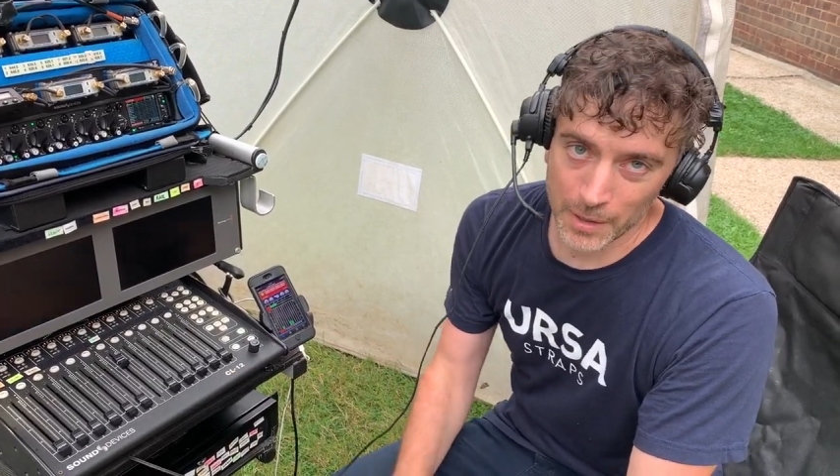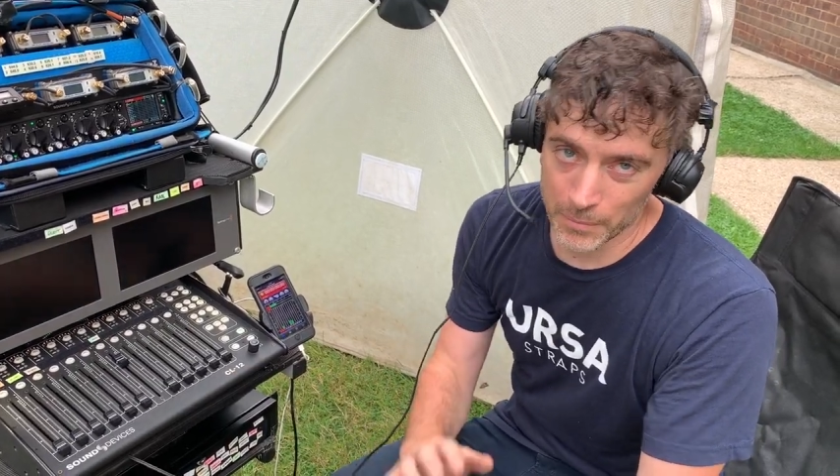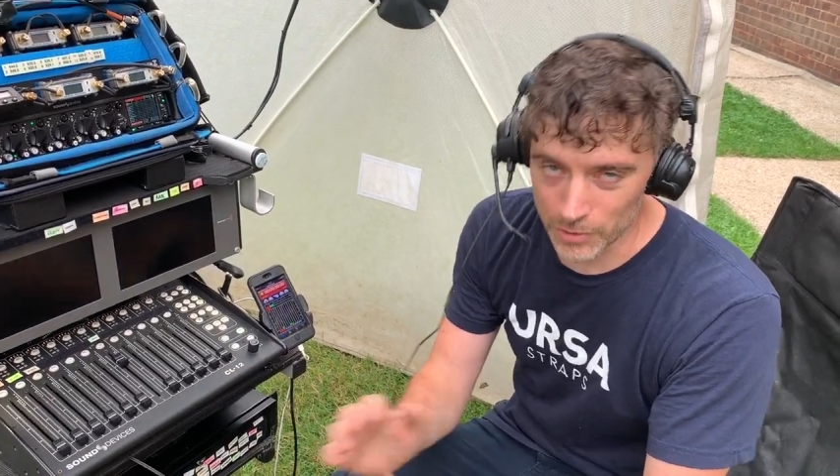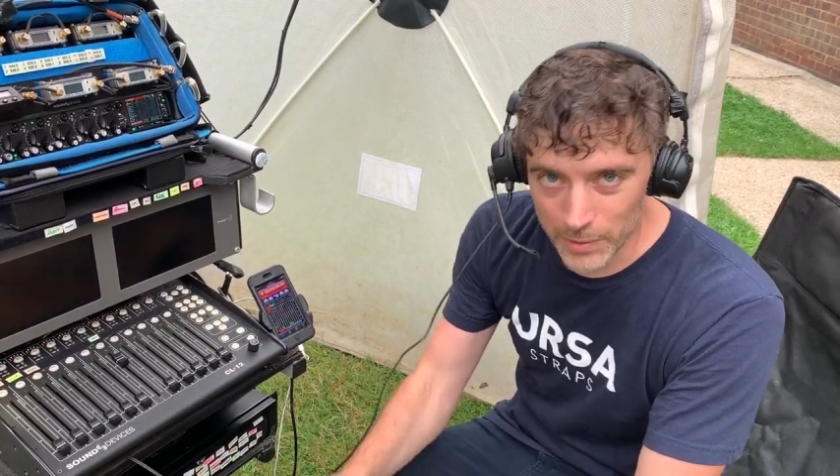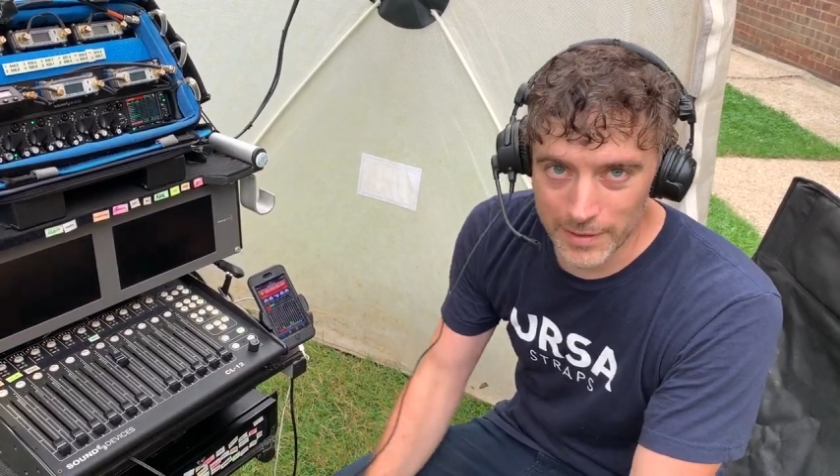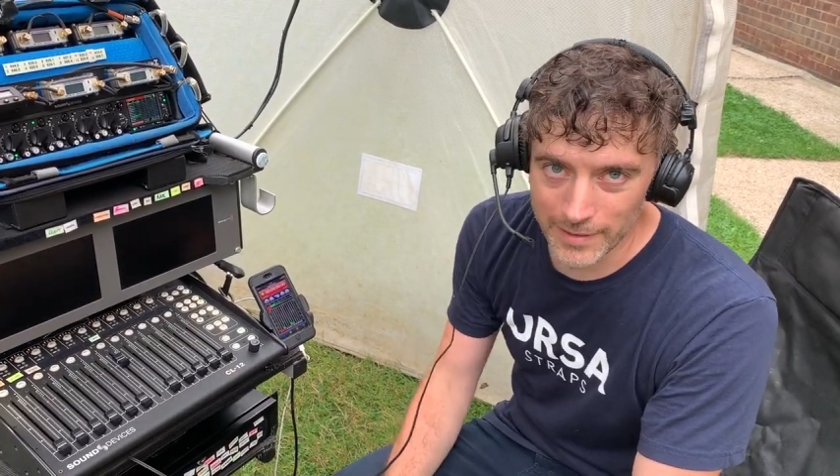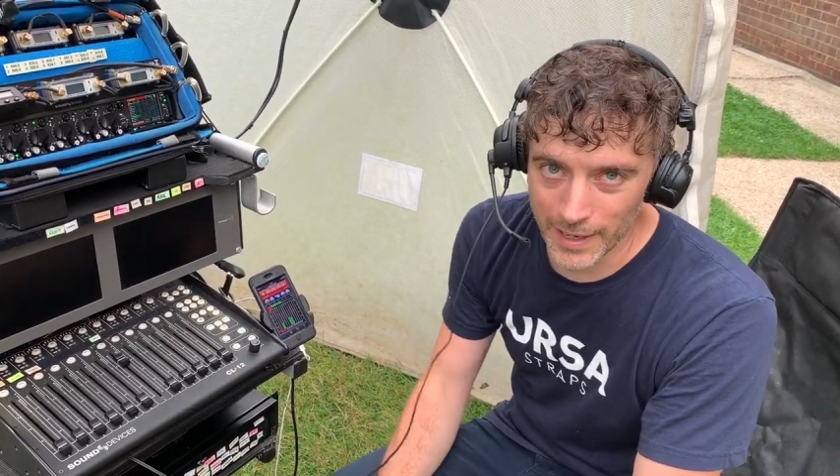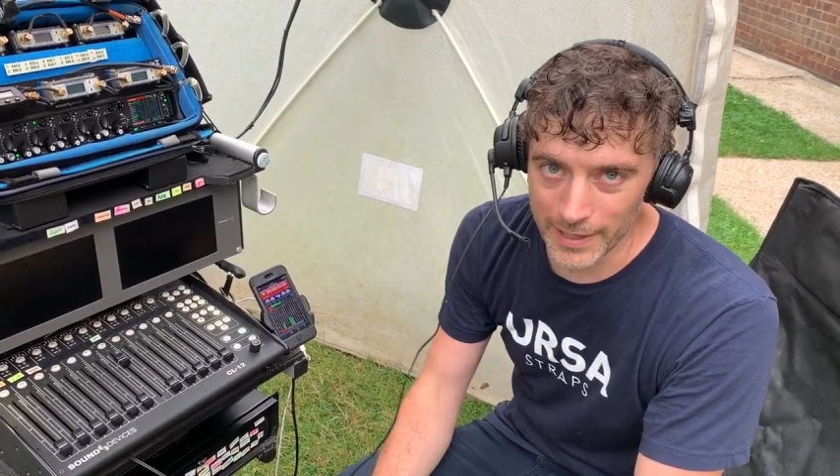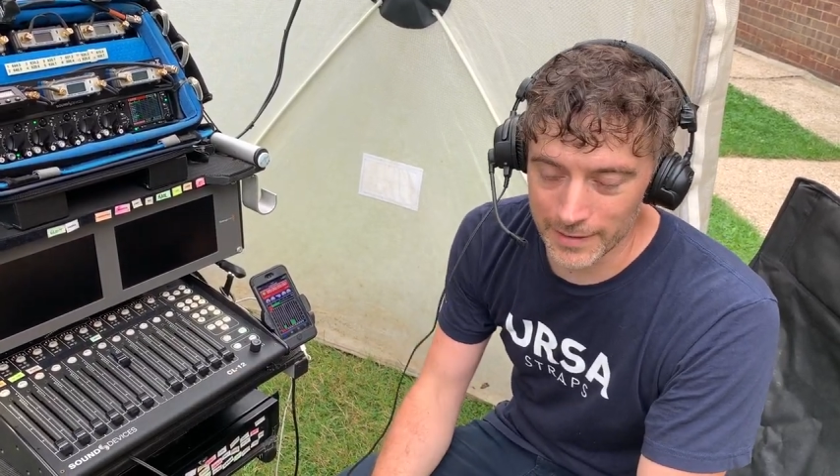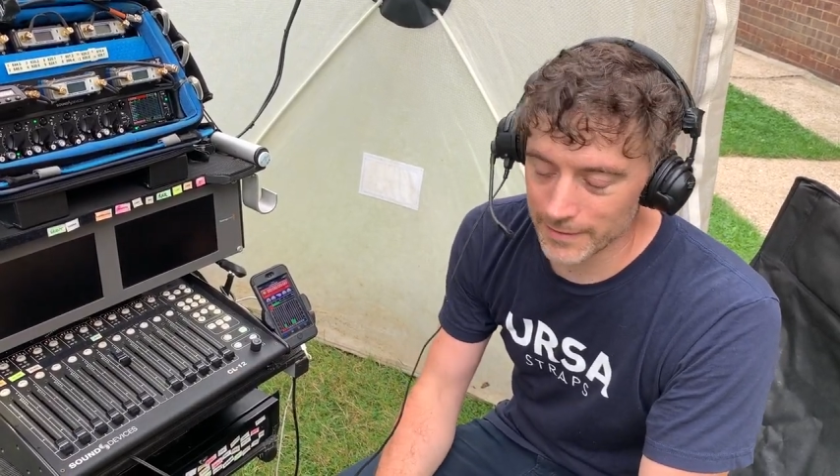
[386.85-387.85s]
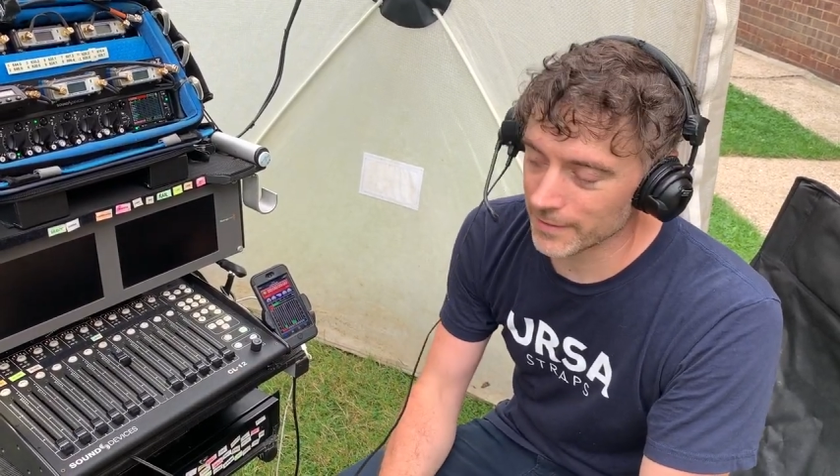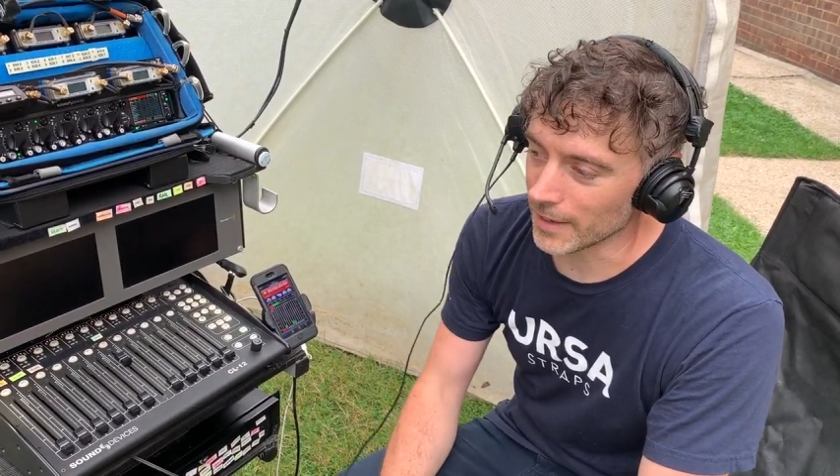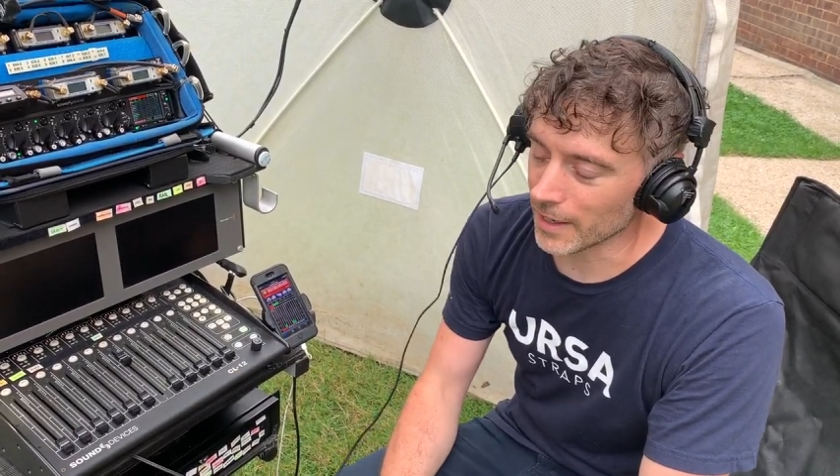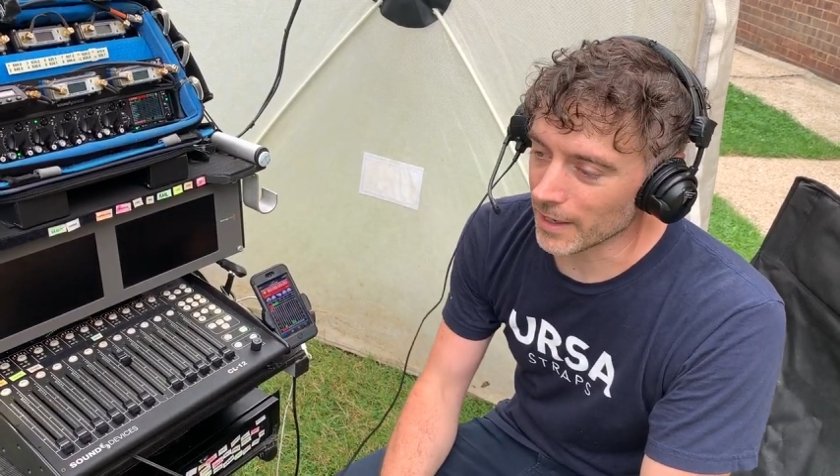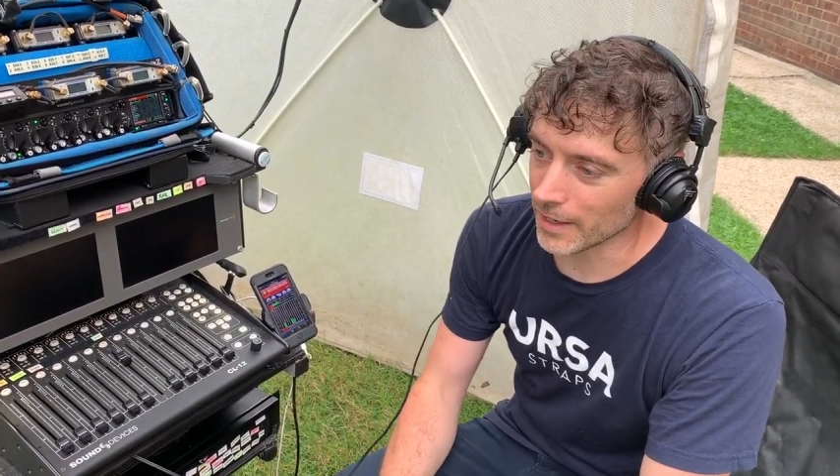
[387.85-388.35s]
between takes
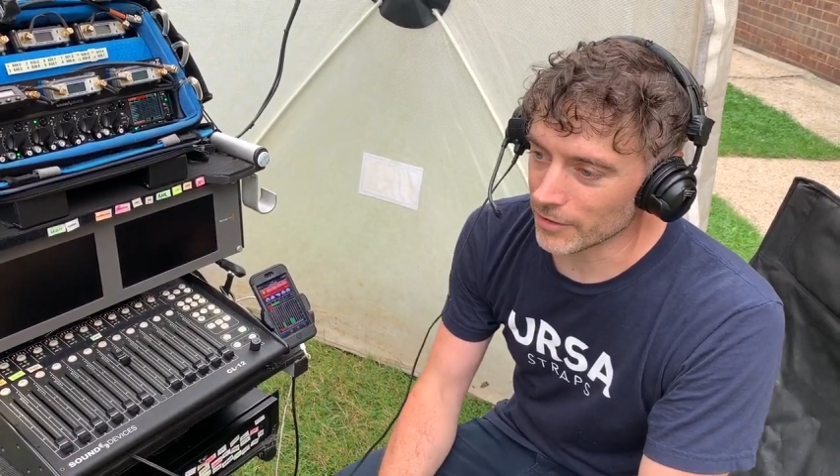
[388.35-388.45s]
uh,